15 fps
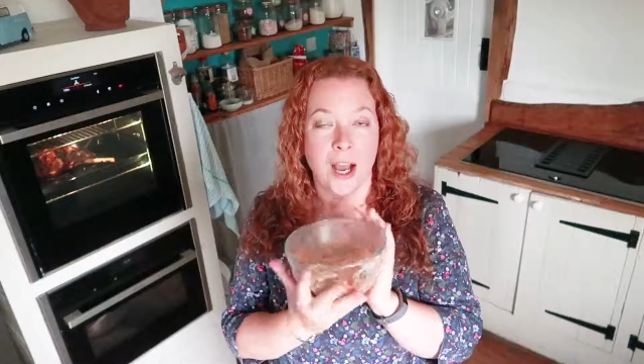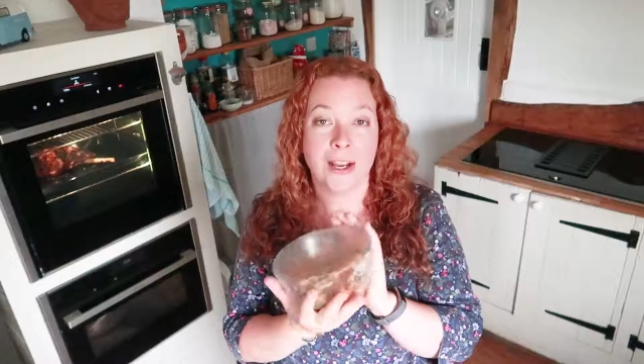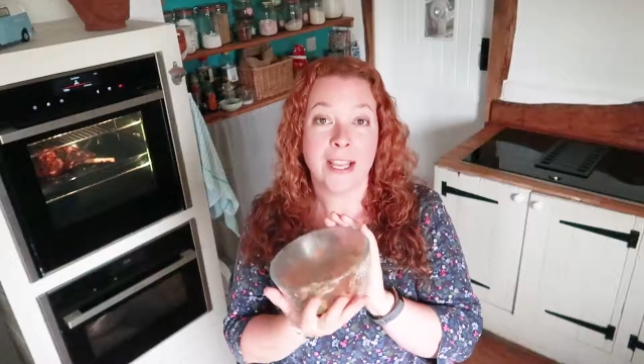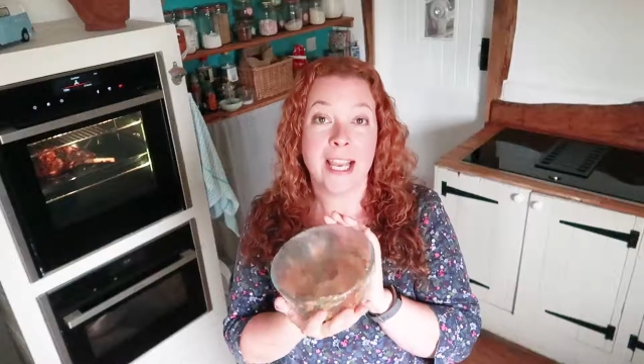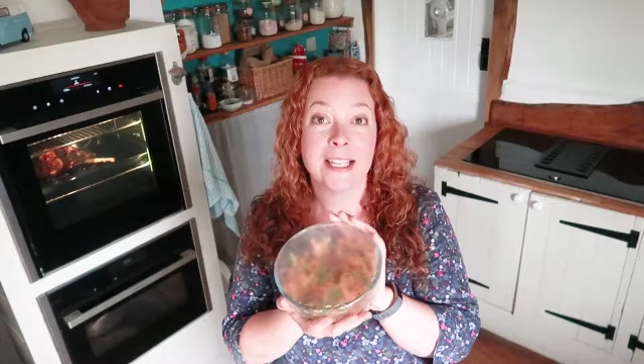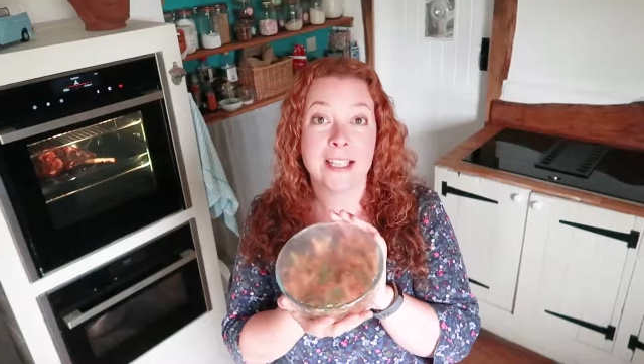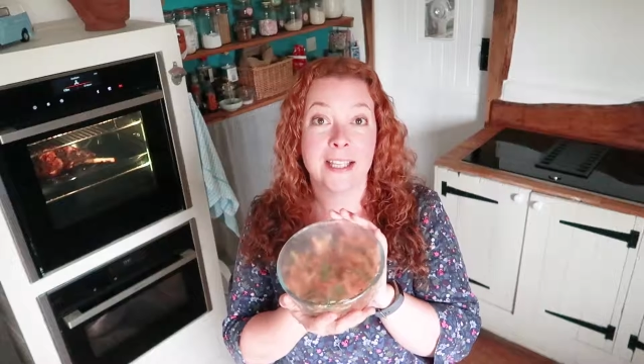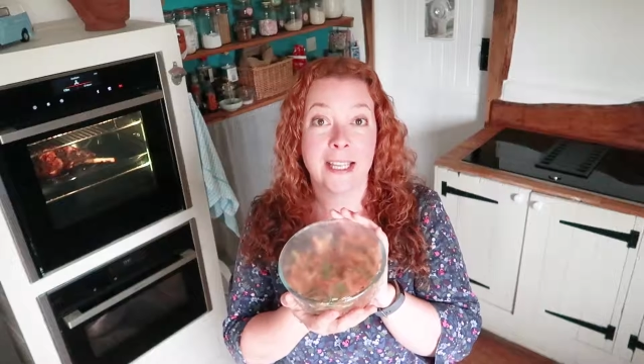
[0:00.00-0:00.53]

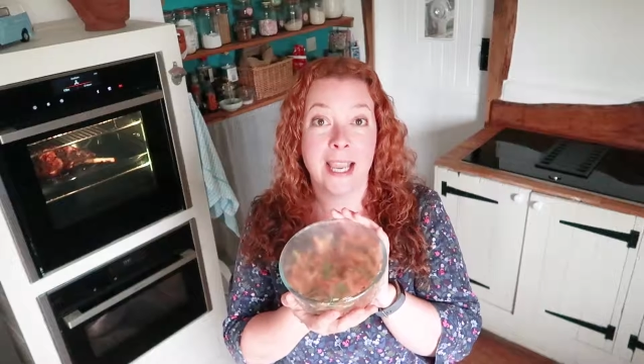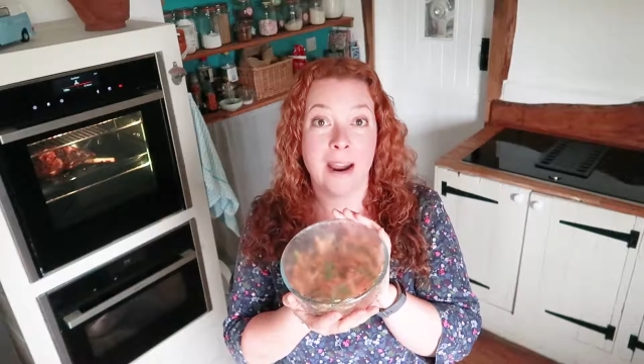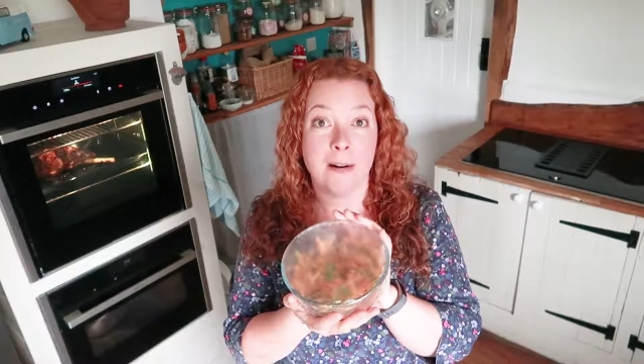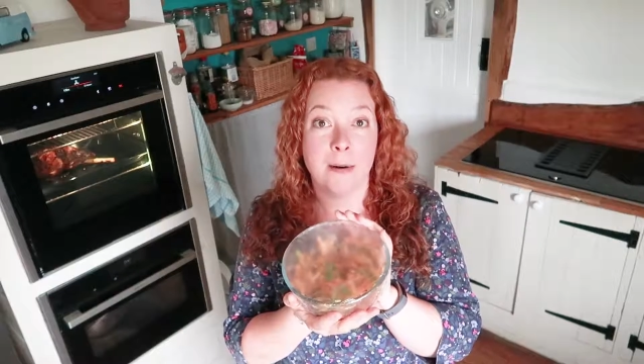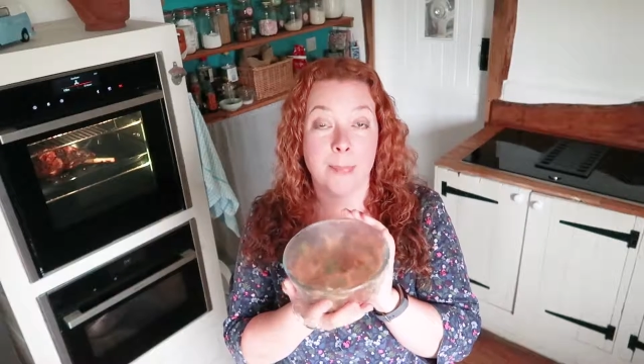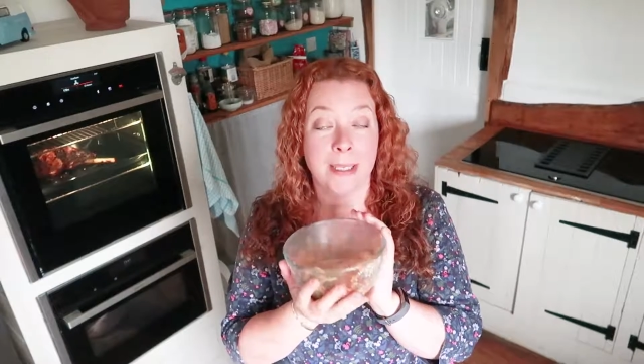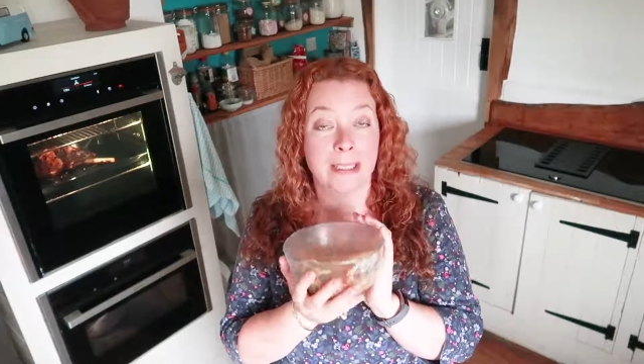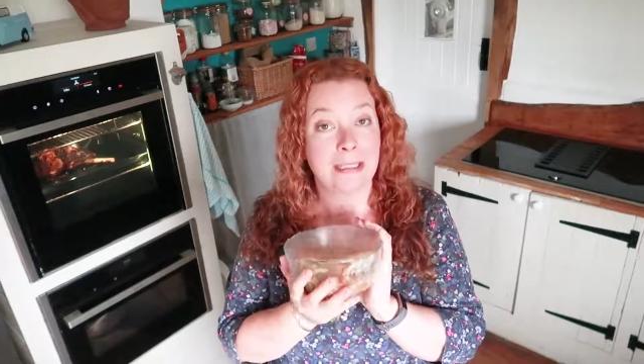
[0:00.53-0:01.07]
Okay, so the
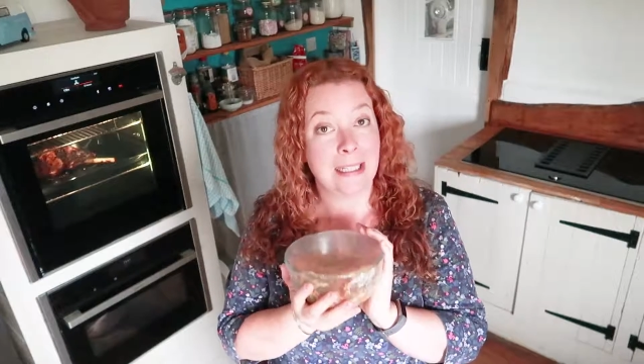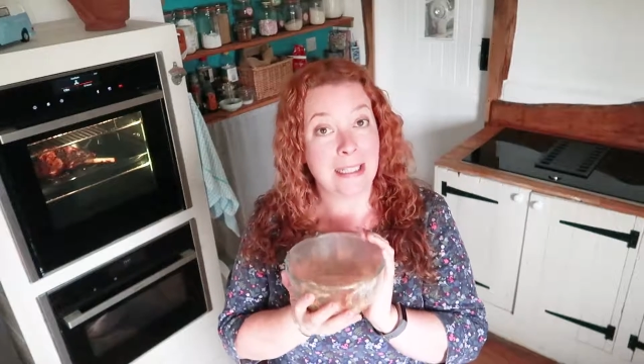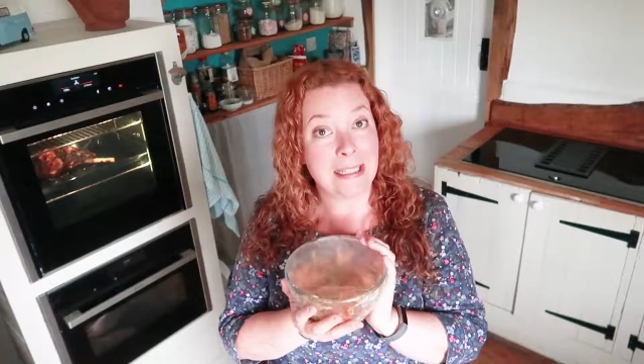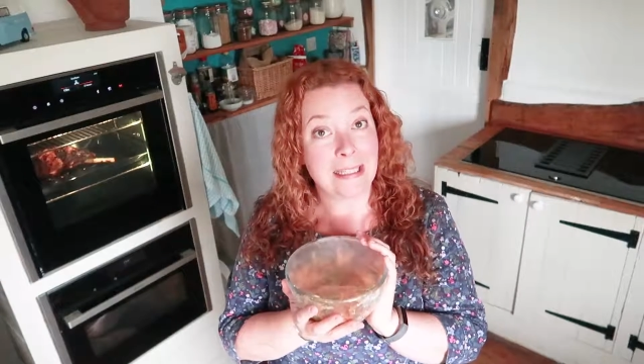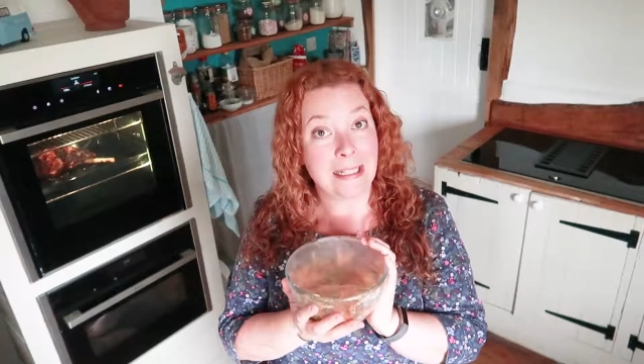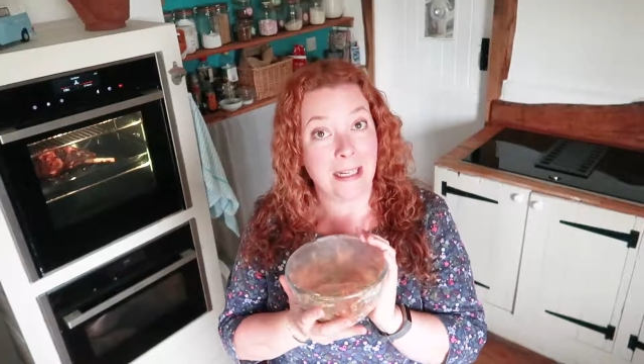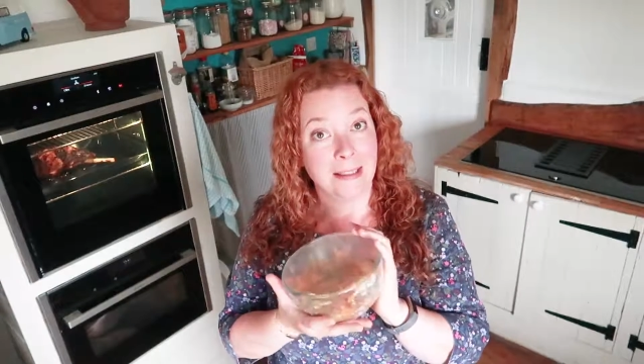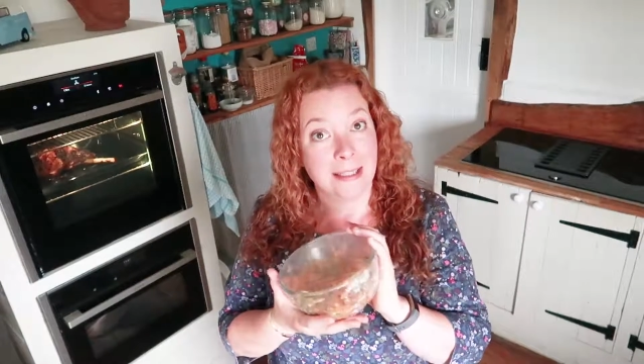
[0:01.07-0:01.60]
carrot pickle
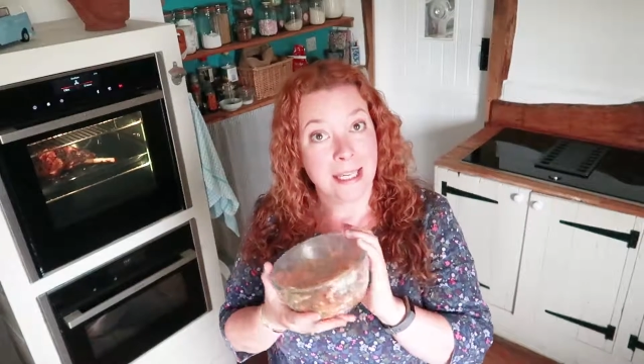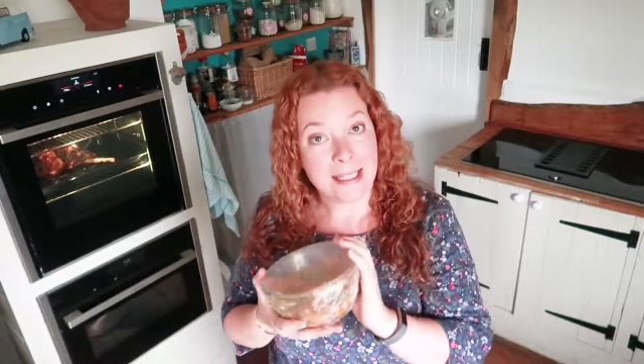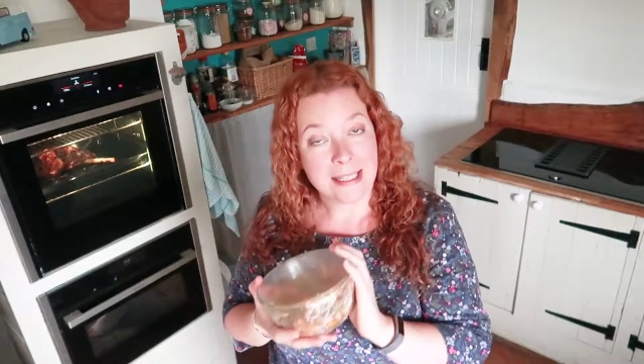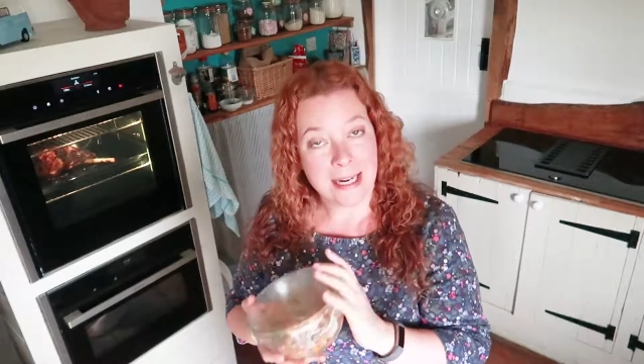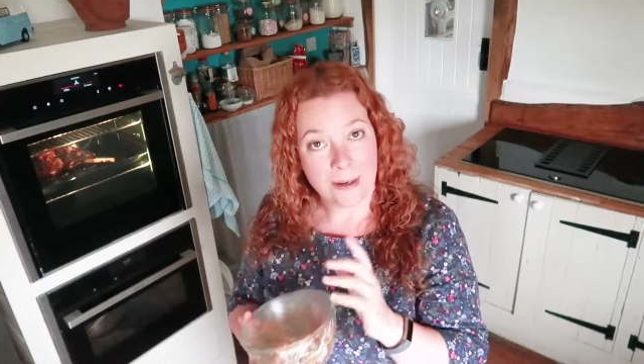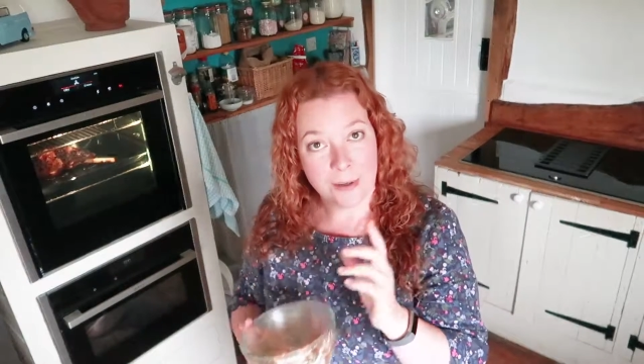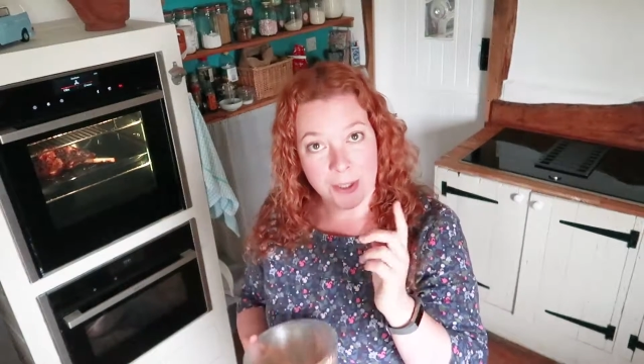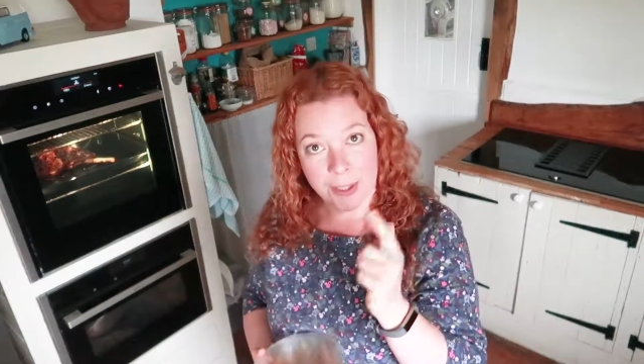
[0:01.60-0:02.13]
is done. That's
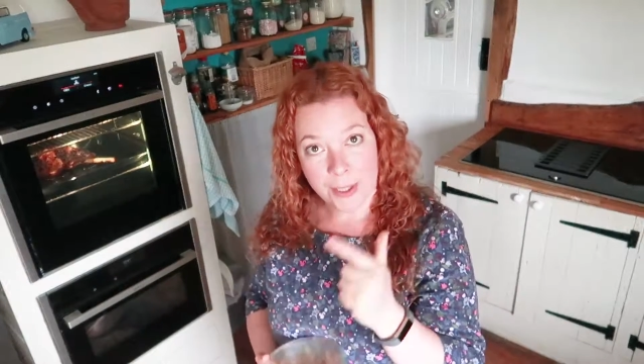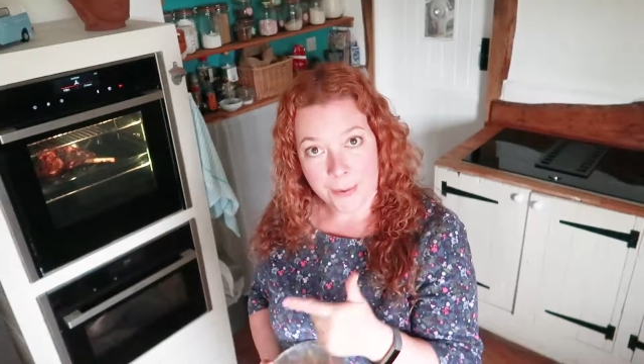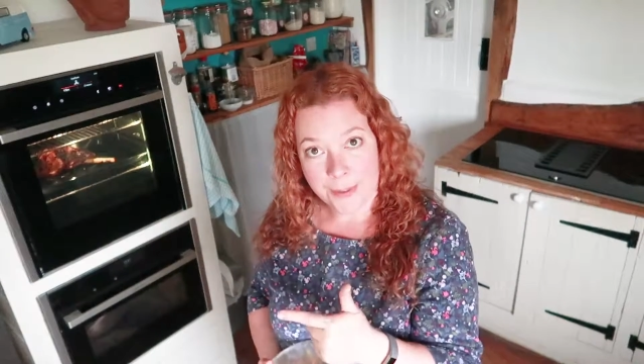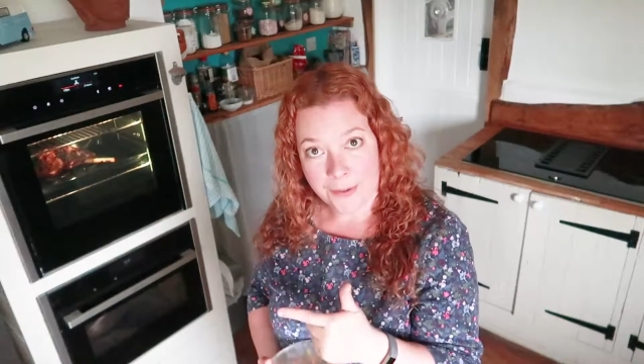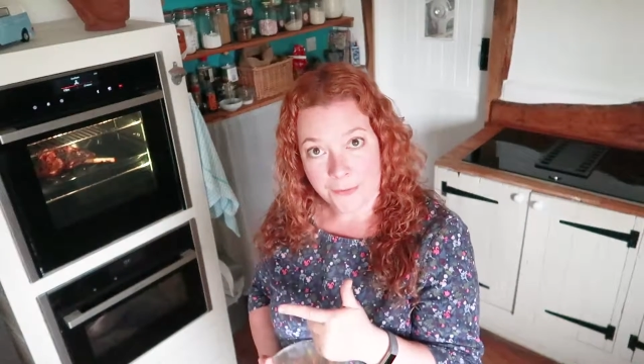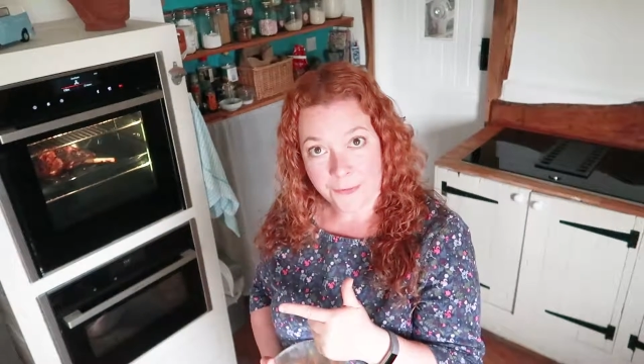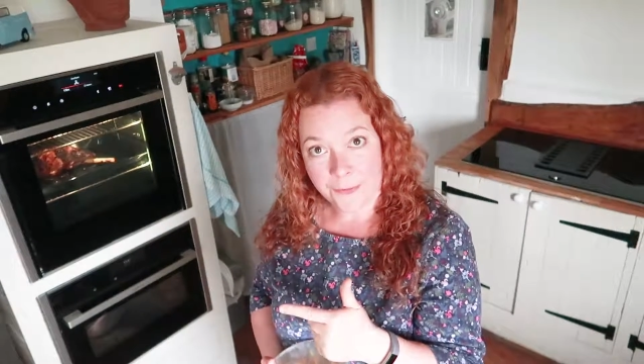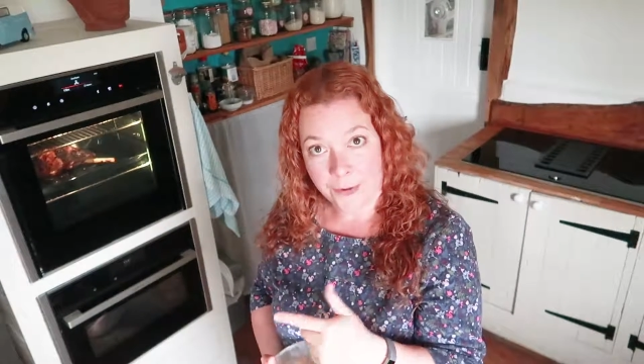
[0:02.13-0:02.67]
now going to go
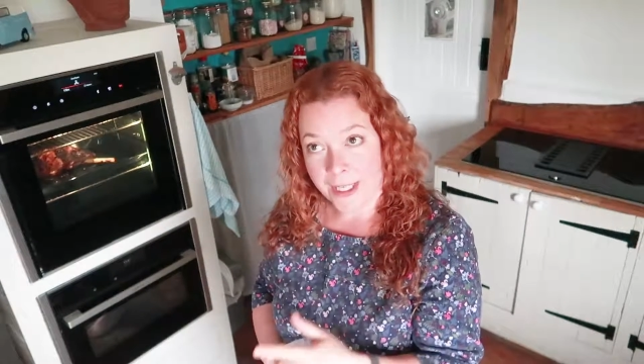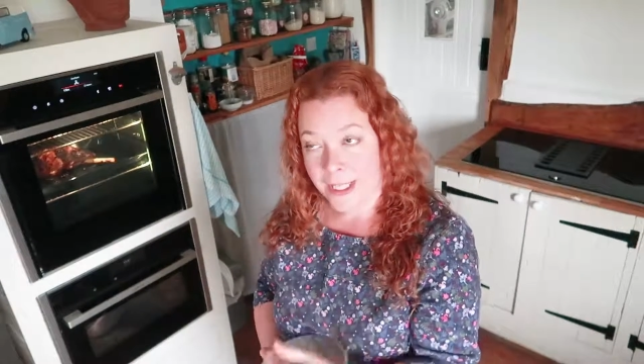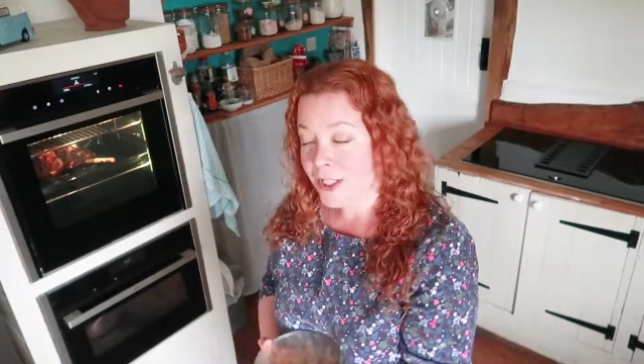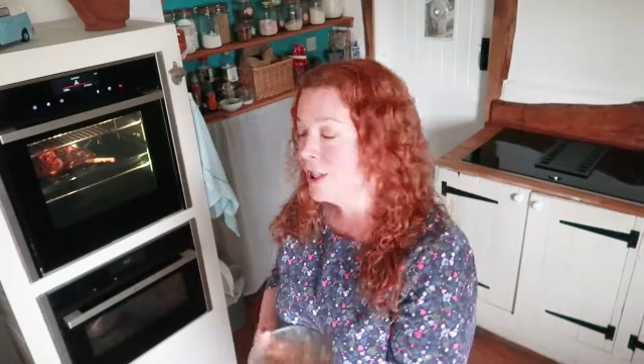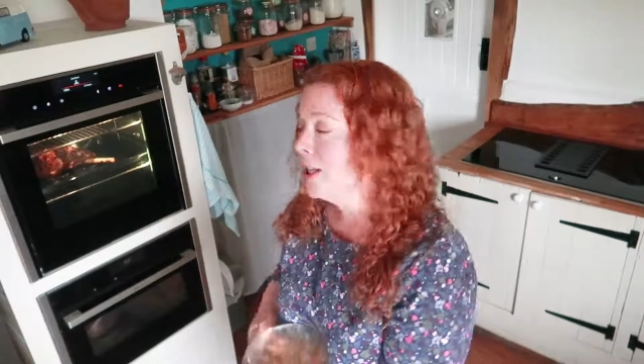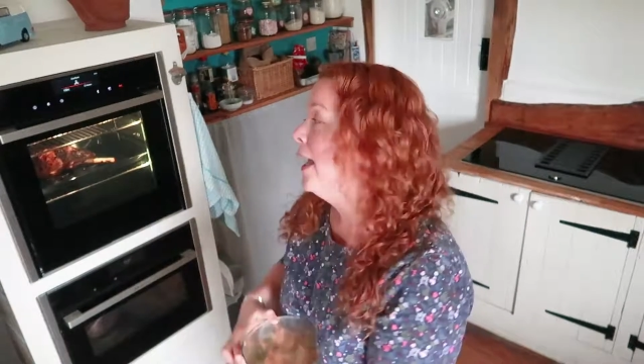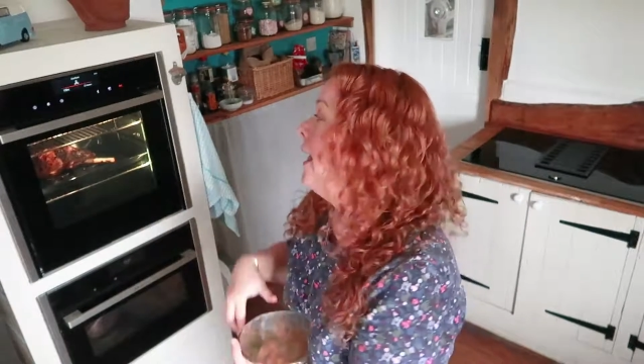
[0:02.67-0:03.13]
in the fridge.